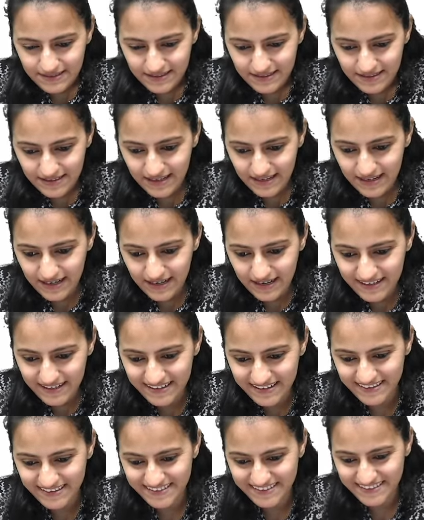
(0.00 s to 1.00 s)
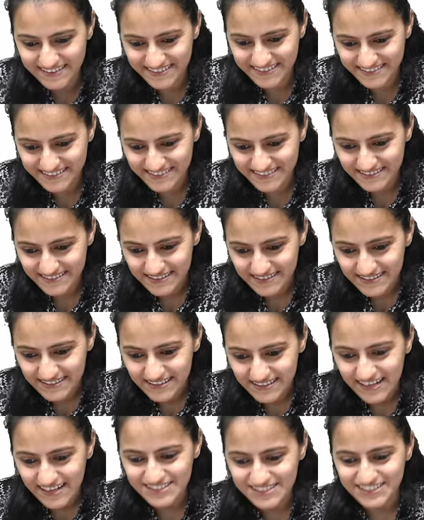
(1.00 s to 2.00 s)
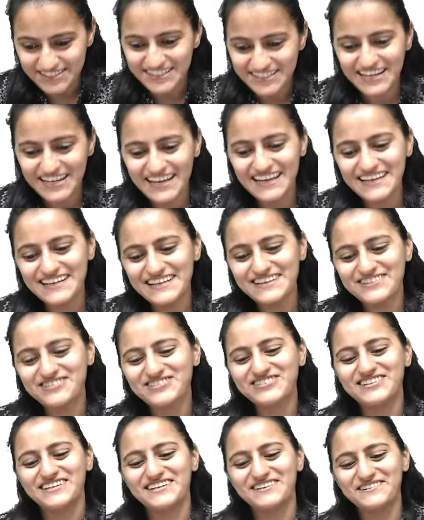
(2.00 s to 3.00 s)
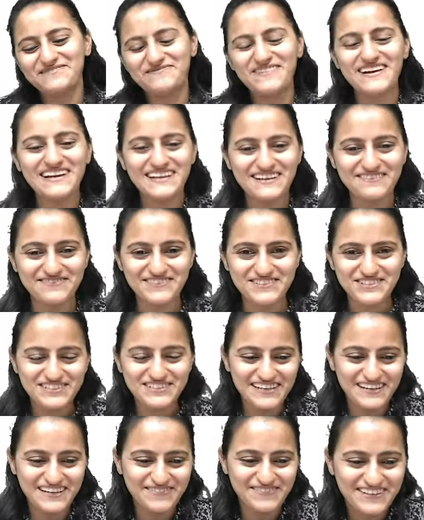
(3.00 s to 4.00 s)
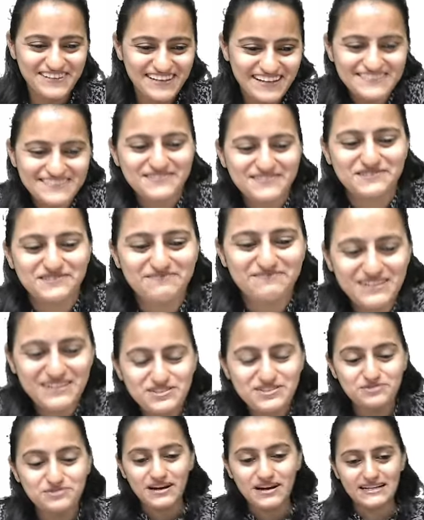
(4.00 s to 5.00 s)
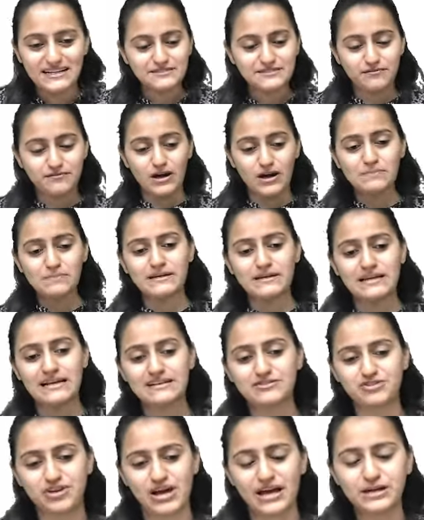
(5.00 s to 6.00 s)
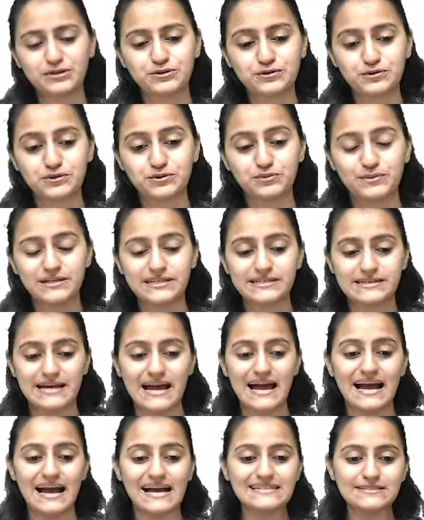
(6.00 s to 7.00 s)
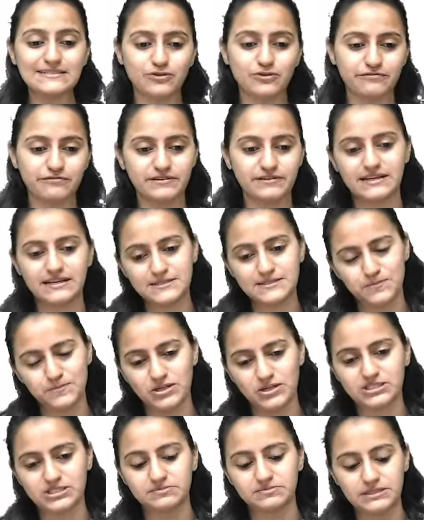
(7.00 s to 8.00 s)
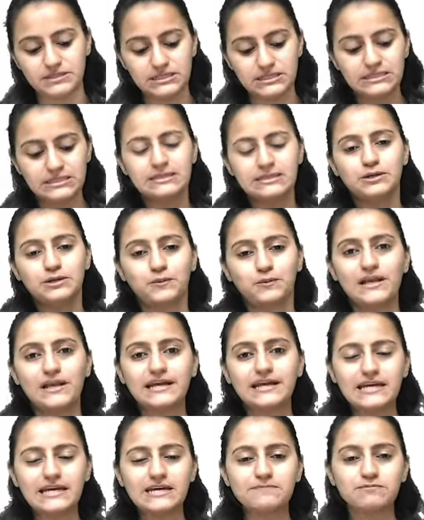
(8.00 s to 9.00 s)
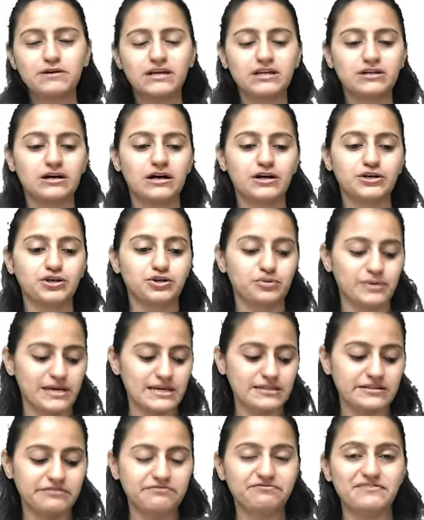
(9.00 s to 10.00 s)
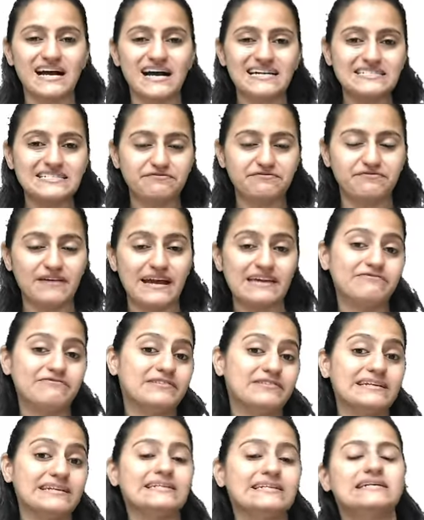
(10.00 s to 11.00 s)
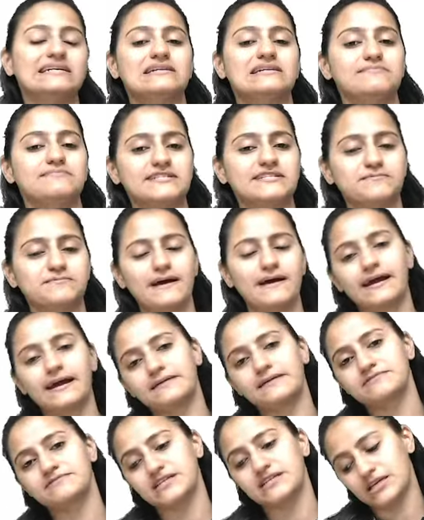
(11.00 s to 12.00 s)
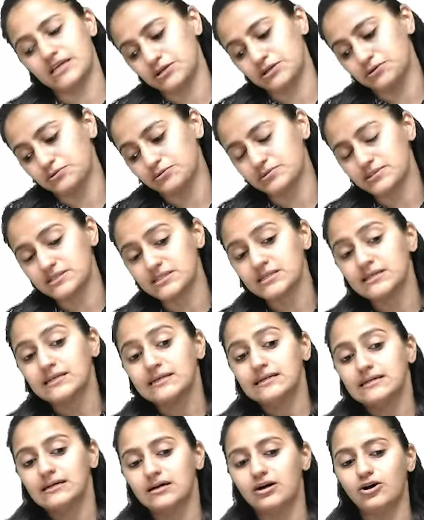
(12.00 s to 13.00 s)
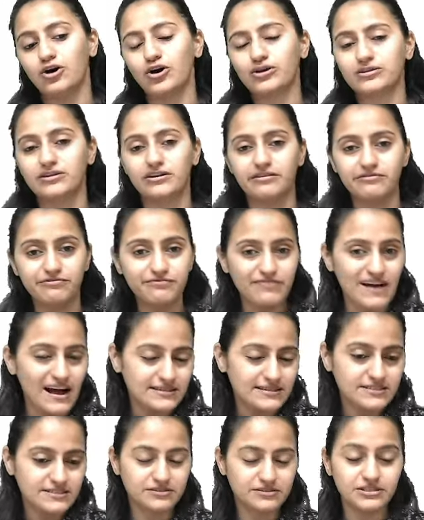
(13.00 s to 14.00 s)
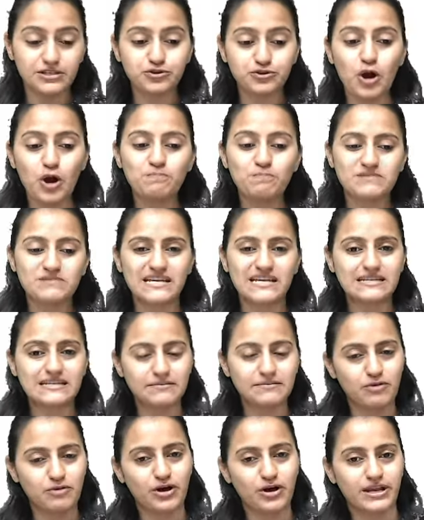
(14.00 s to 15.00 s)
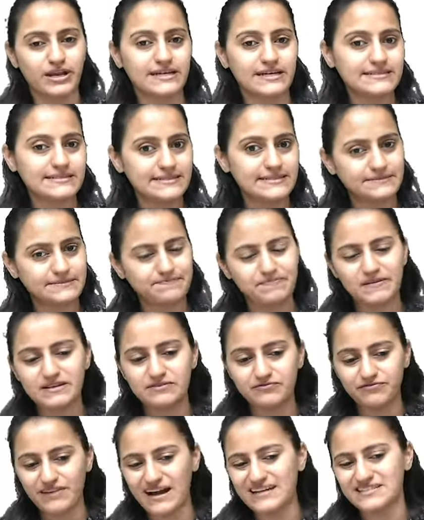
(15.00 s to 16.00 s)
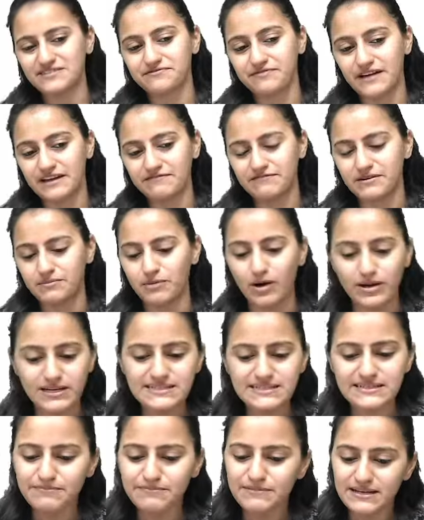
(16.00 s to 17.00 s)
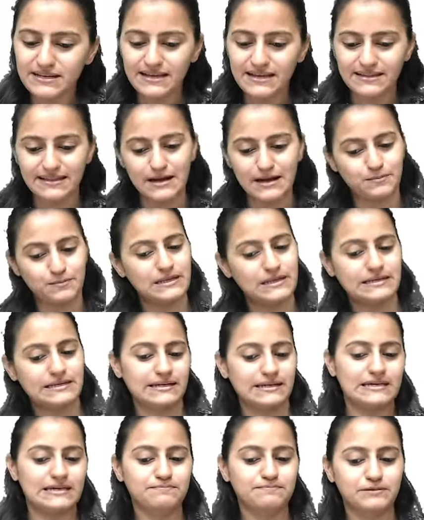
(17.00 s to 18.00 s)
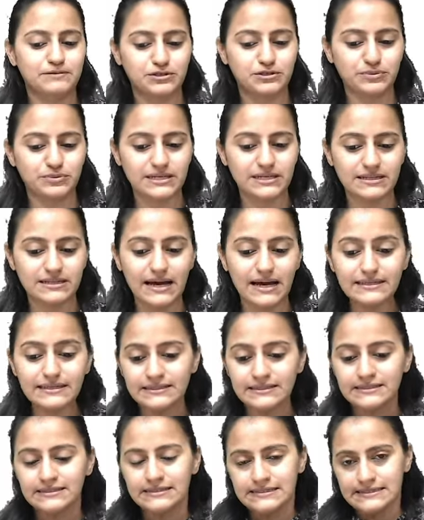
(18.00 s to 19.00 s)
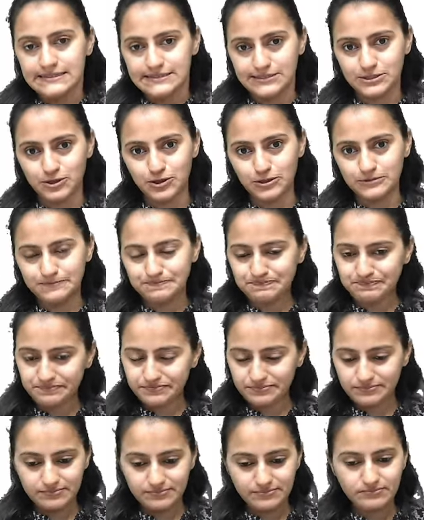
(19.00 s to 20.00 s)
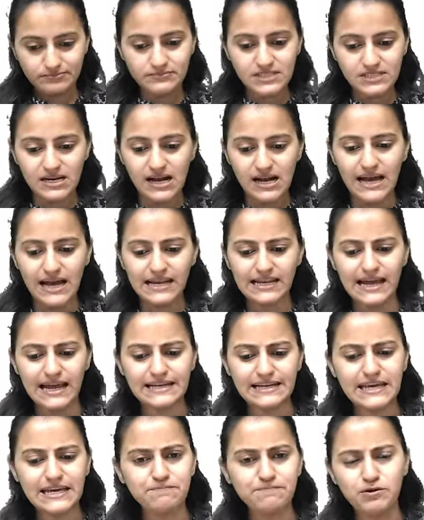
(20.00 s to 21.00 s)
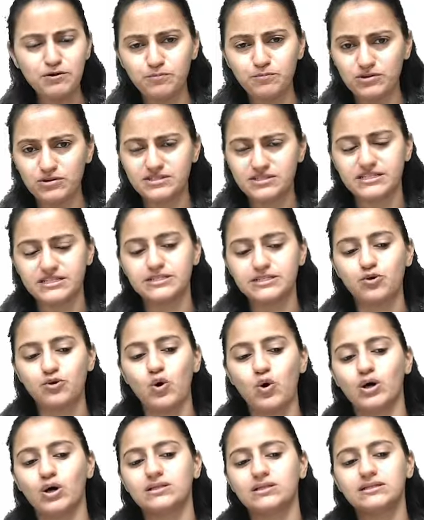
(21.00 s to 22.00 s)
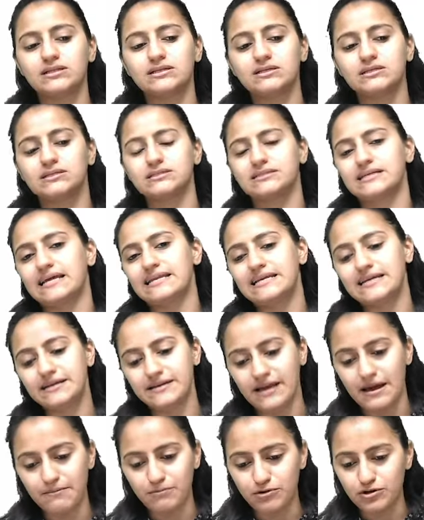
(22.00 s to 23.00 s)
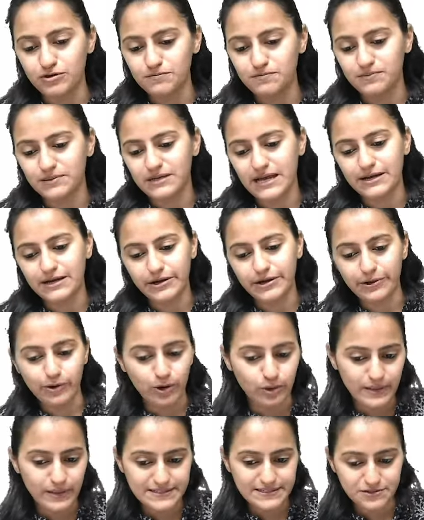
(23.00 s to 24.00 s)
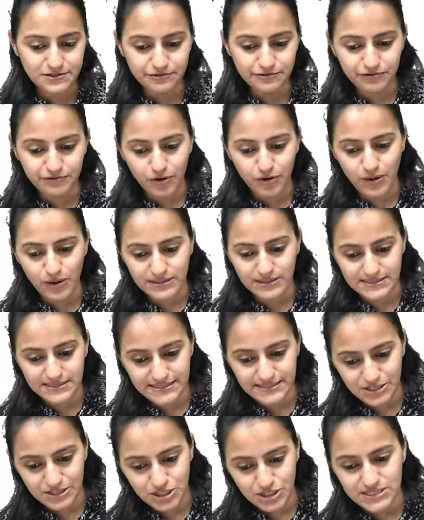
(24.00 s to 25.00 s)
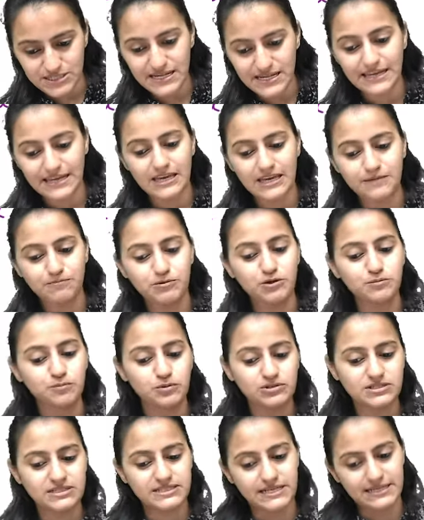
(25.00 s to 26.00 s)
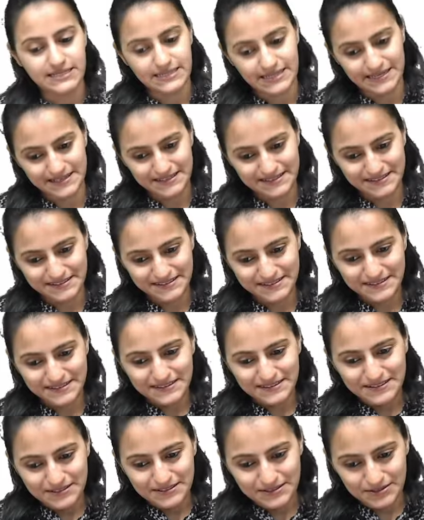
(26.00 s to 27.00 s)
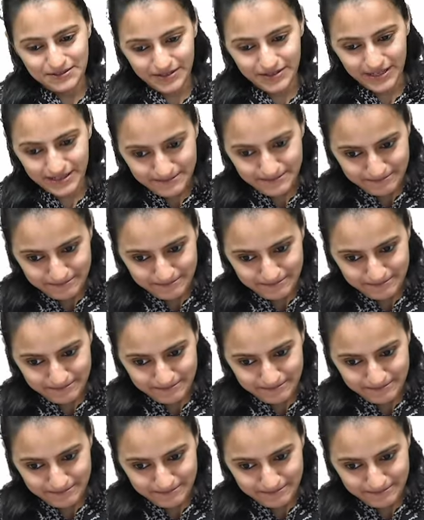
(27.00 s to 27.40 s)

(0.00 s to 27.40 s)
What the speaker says: Achha, daily to nahi ho payega vision. I mean, that's too much to ask for, but I'll try to do it as often as possible. We'll keep doing the fast five clinical mixed bag MCQs, or the top 10 mnemonics, fast five mnemonics, something like that. We'll keep doing that. So I'll keep you posted on the Telegram group, like I always do for all the sessions. I keep you posted there. Okay.